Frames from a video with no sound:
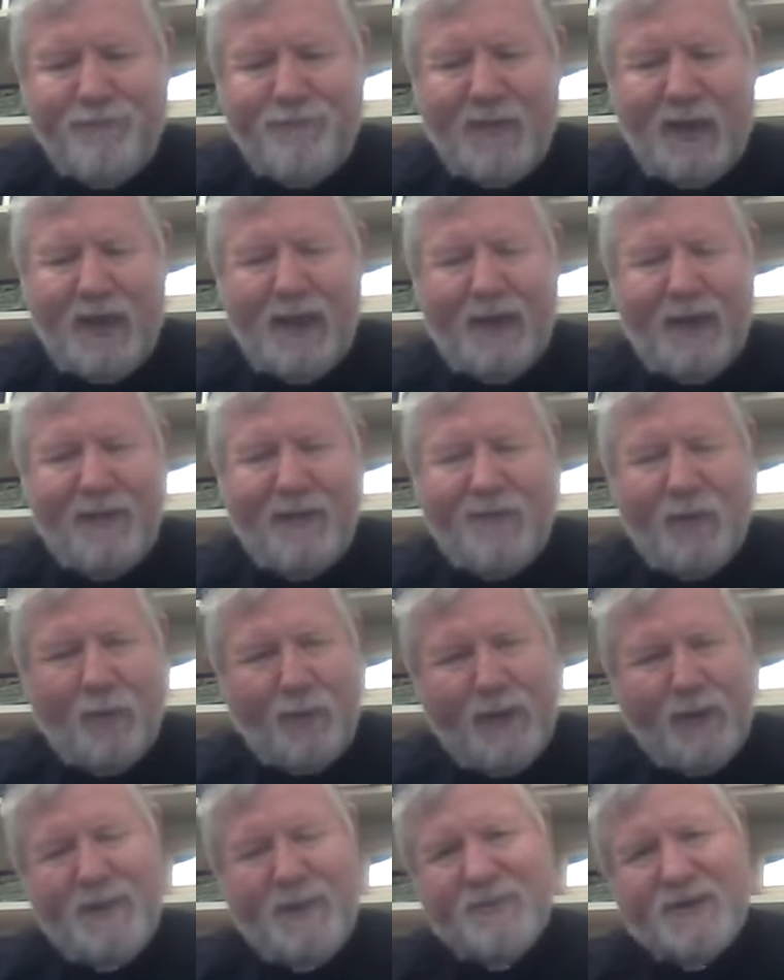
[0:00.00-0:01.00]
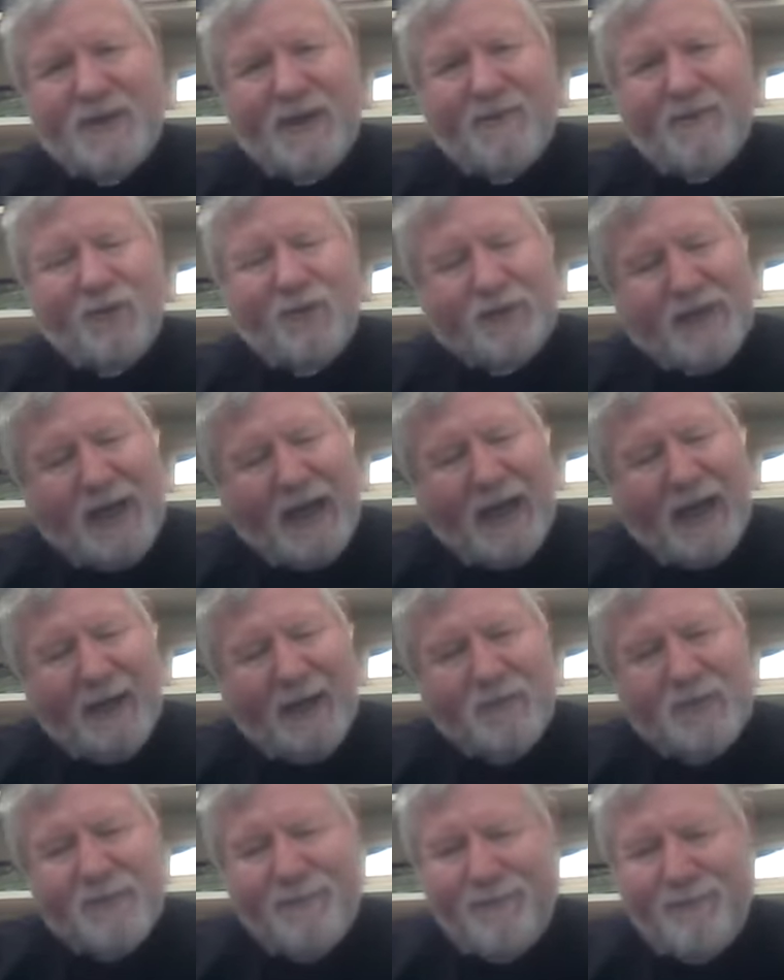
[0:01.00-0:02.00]
and if you read them several
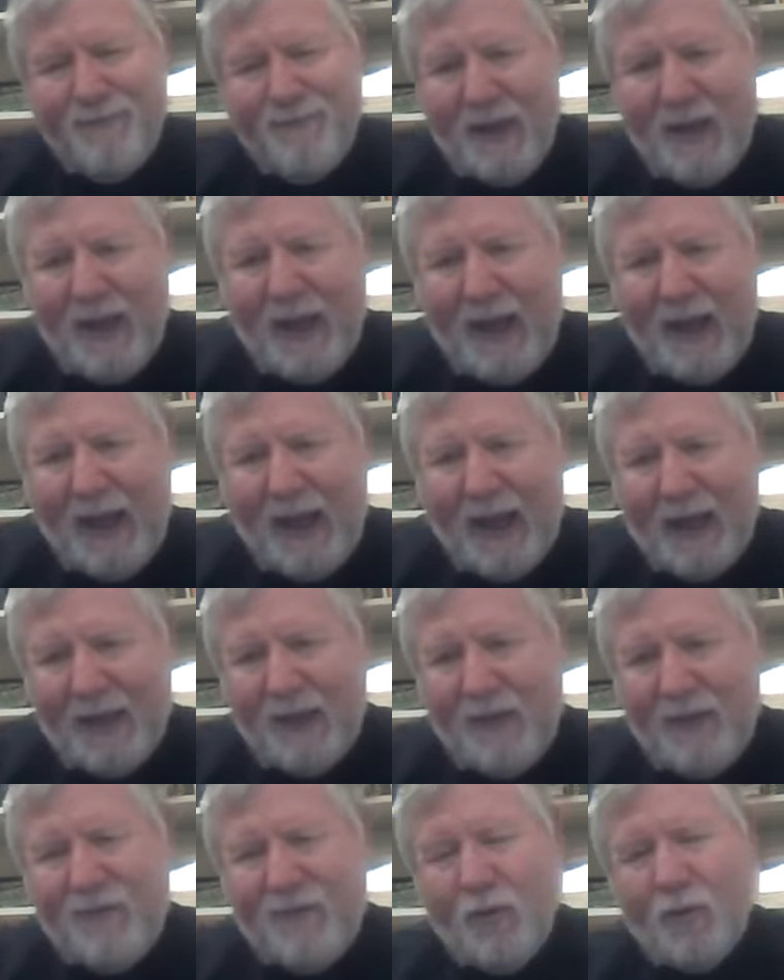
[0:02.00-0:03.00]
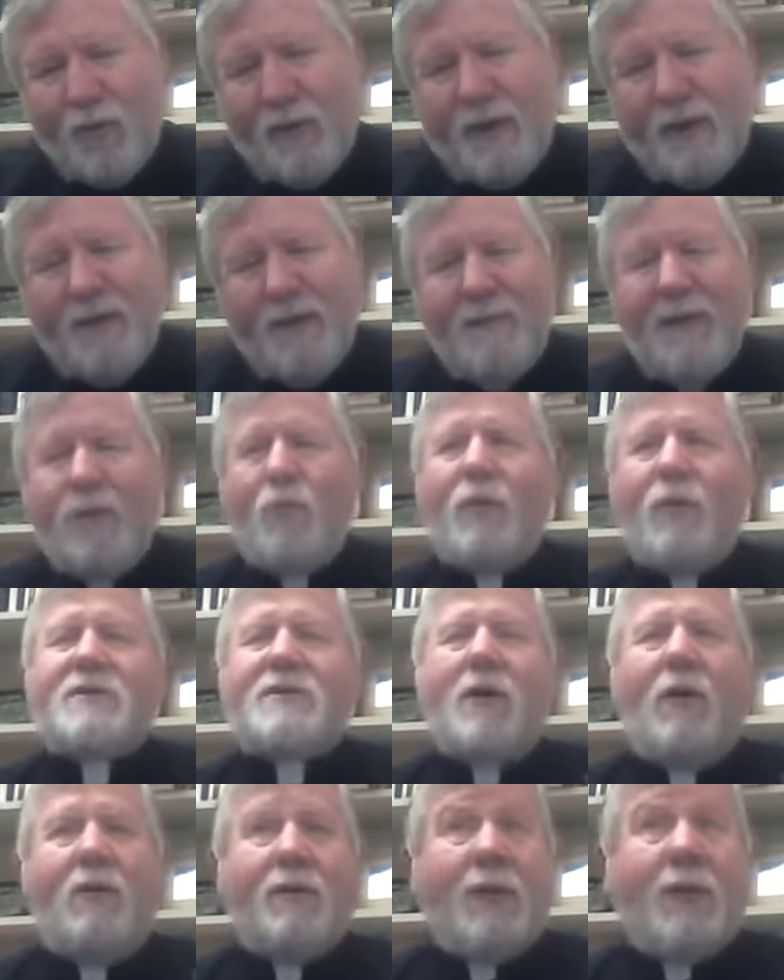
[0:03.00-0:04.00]
times, and if you read them in what's
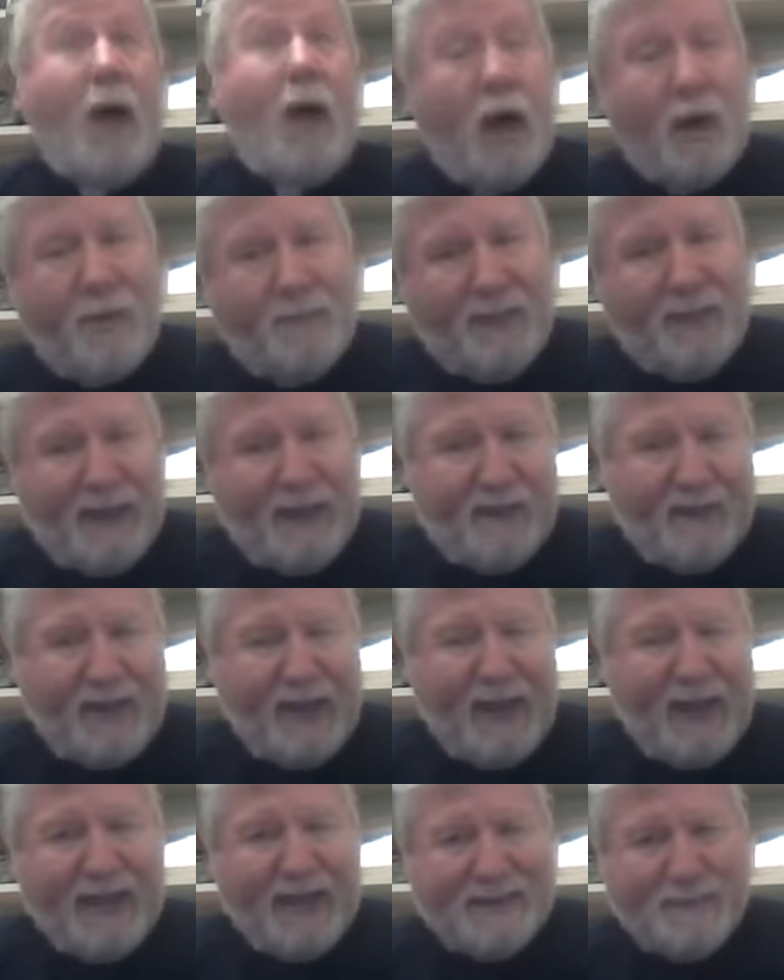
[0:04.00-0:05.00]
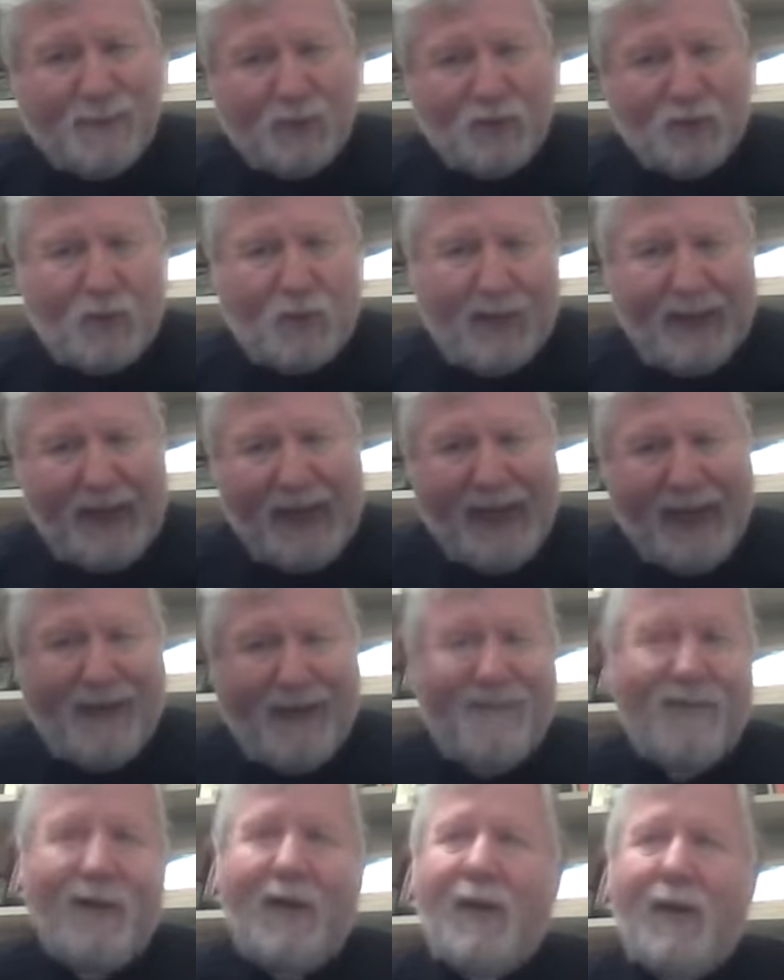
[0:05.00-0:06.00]
called a harmony of the Gospels, where you
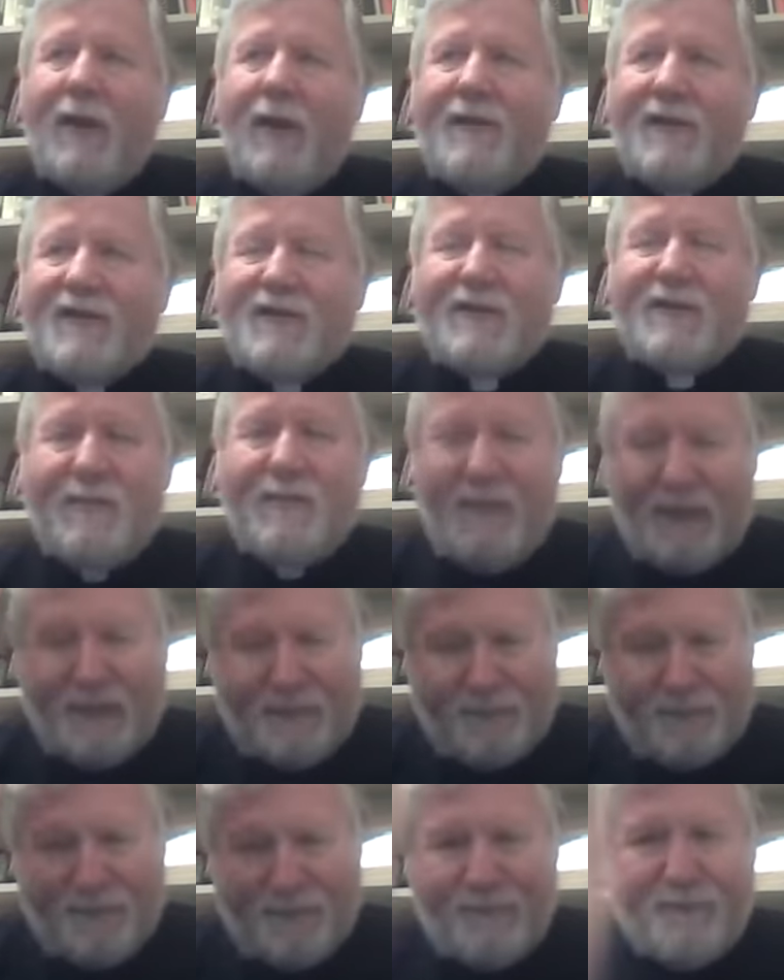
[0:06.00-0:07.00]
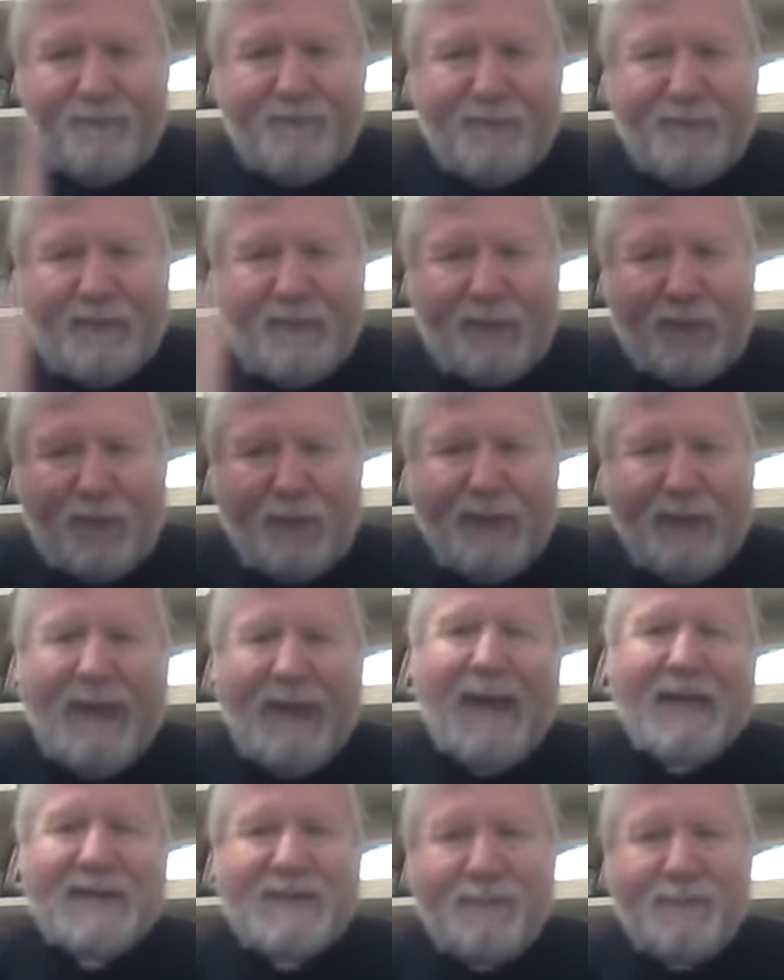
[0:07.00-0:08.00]
have the three
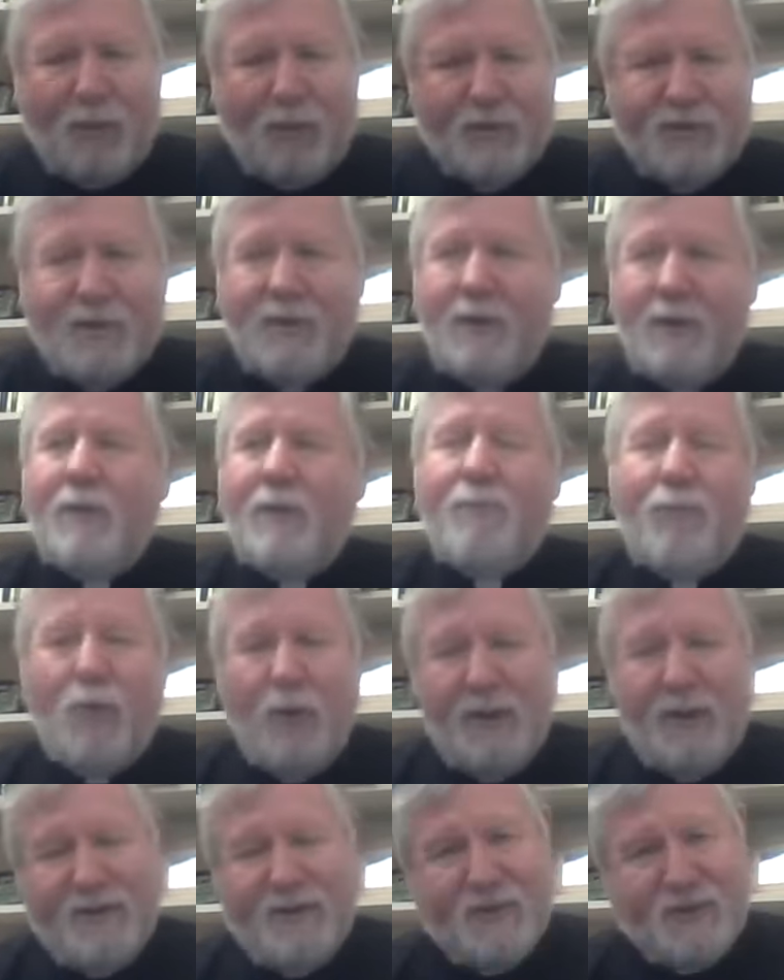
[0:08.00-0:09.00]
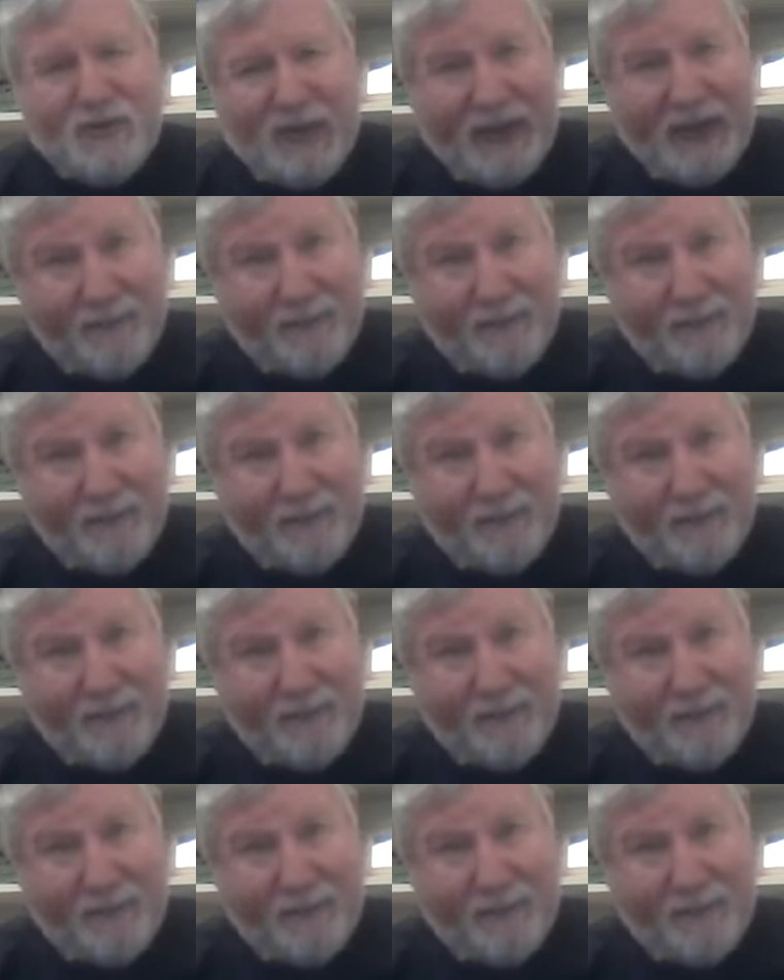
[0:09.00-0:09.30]
Gospels put side